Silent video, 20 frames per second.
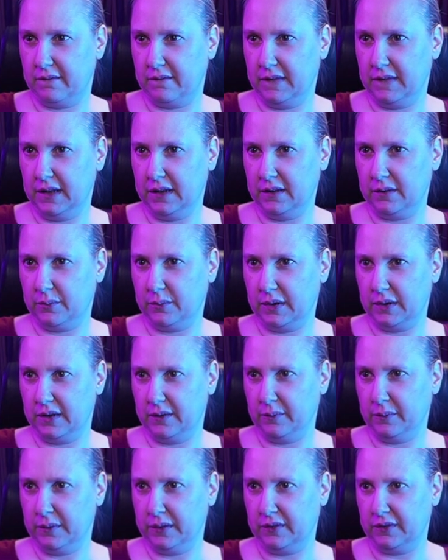That's why
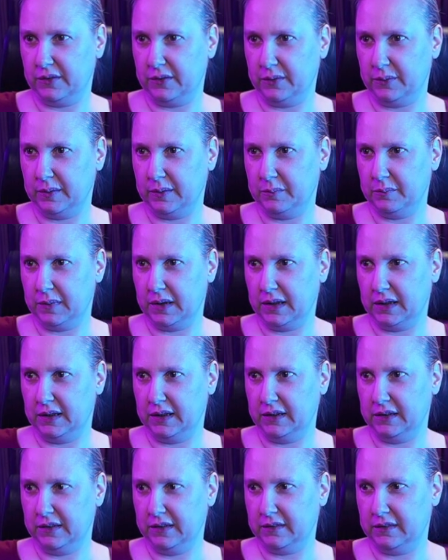I was doing
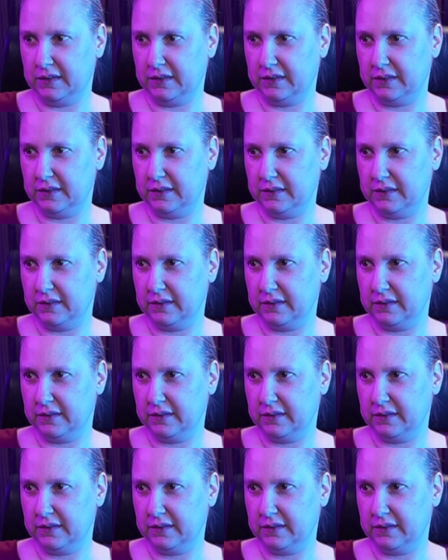minus.